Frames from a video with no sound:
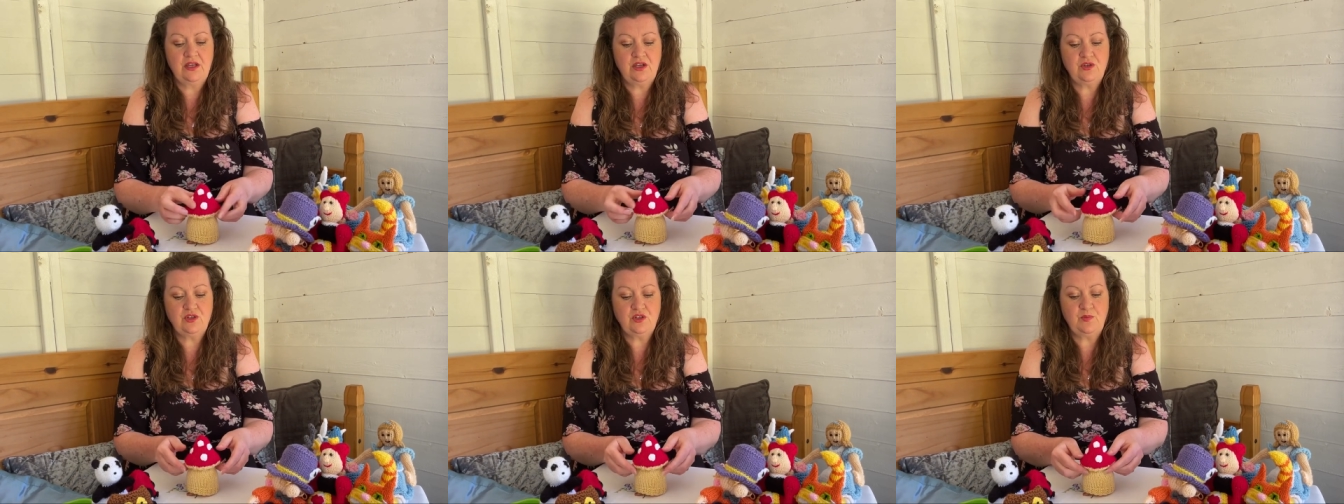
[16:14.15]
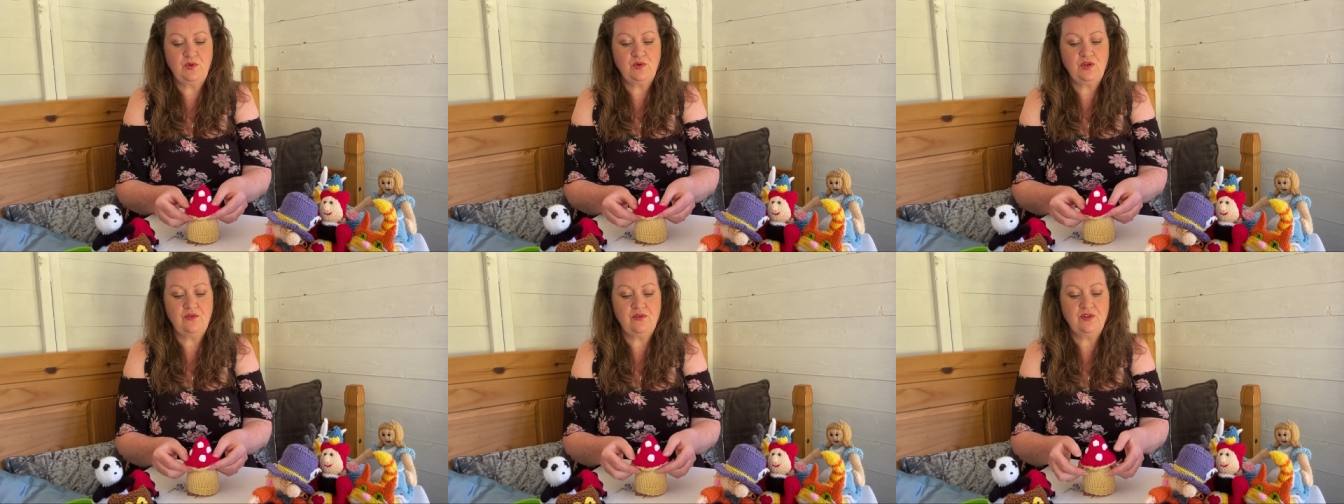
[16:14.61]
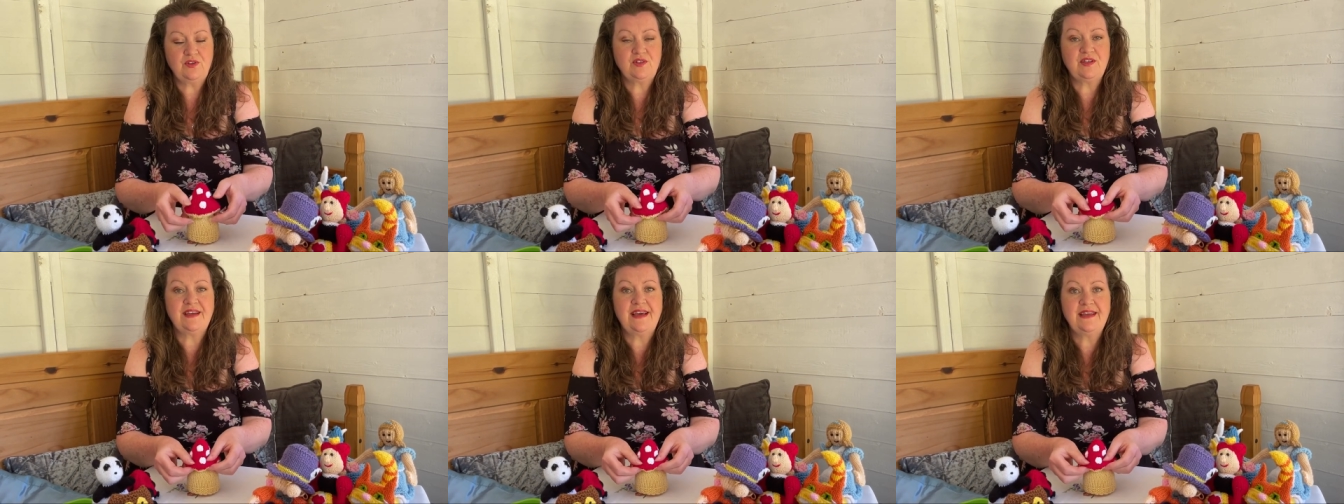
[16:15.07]
Use up all your
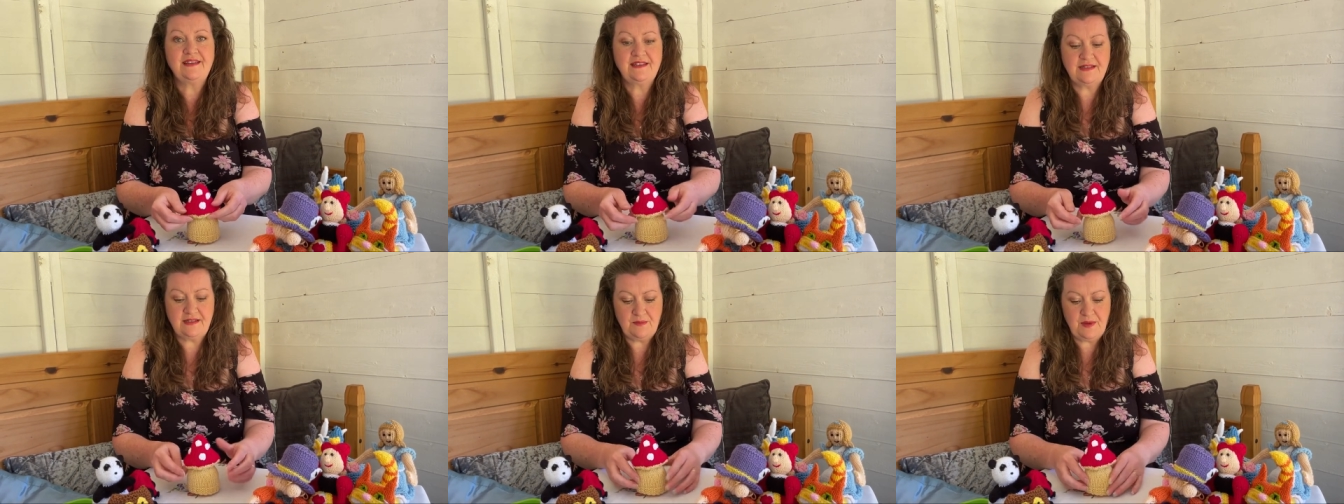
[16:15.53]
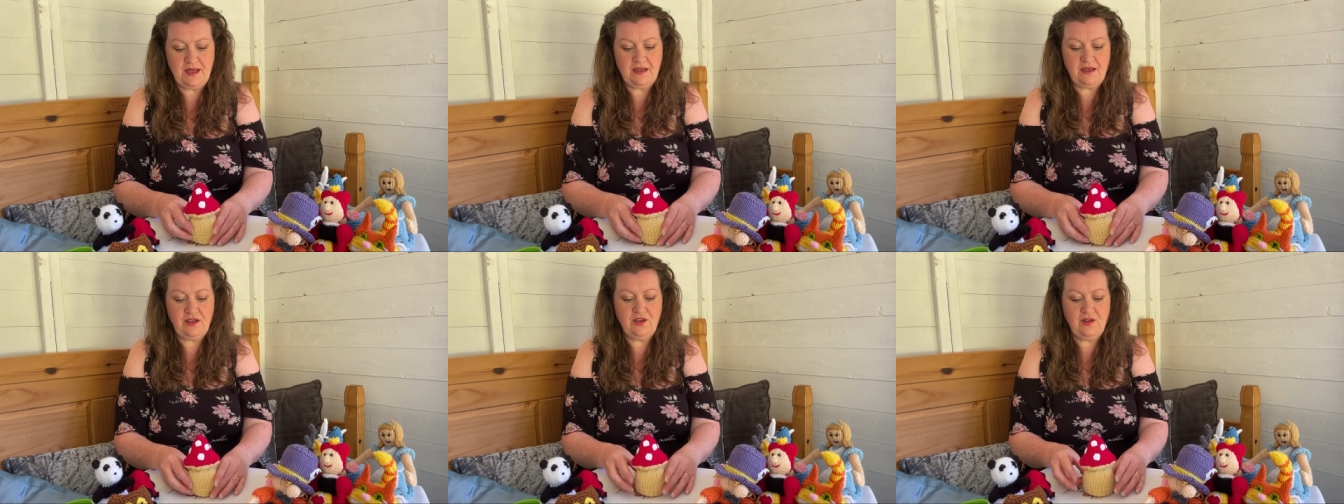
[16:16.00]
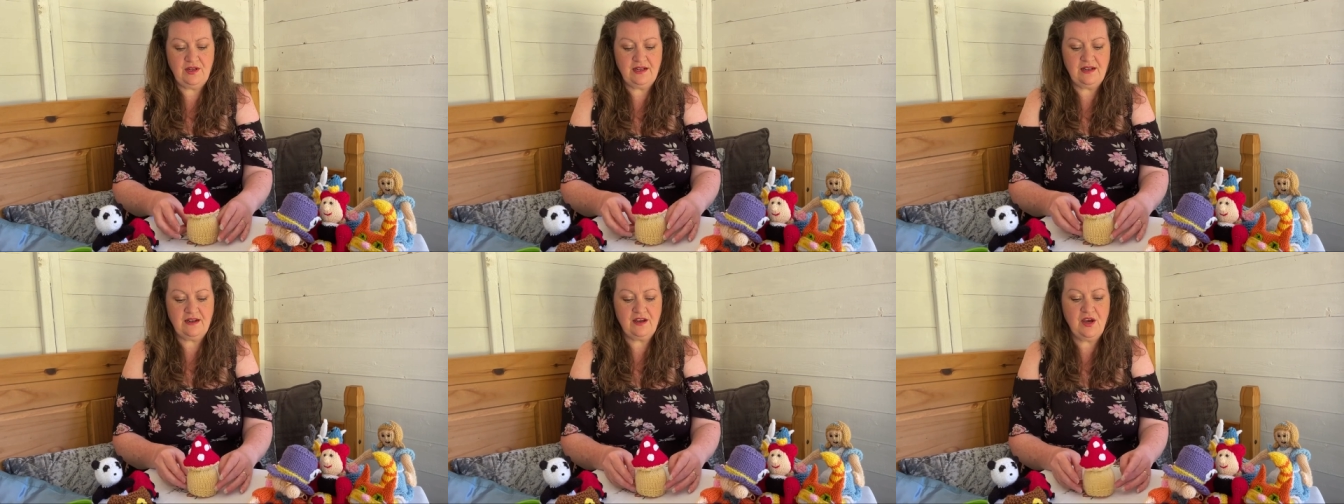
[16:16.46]
odds and ends and make cute
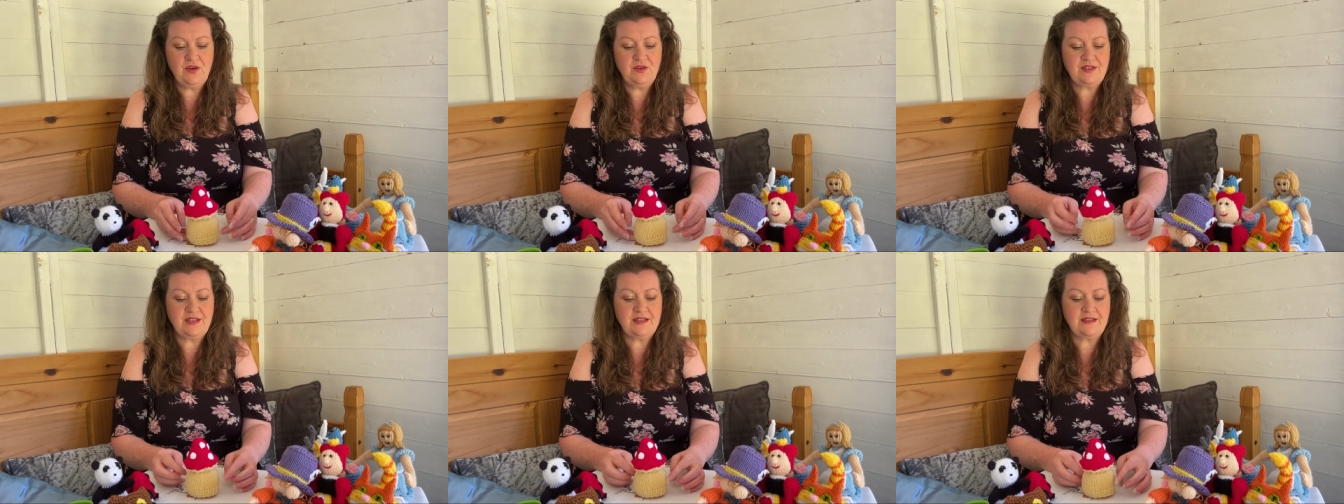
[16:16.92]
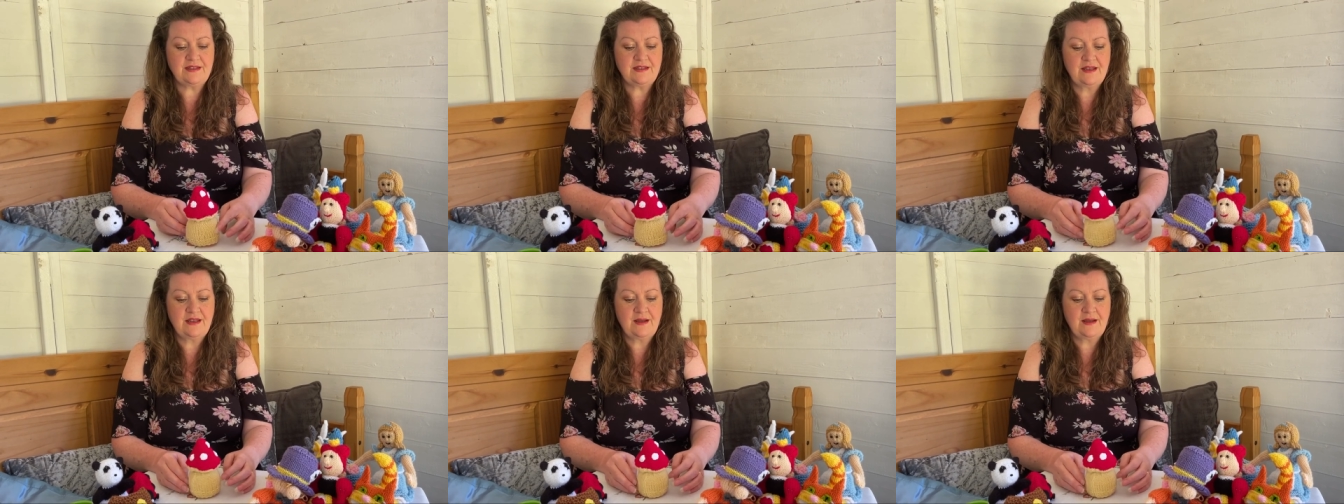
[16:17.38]
little cosies.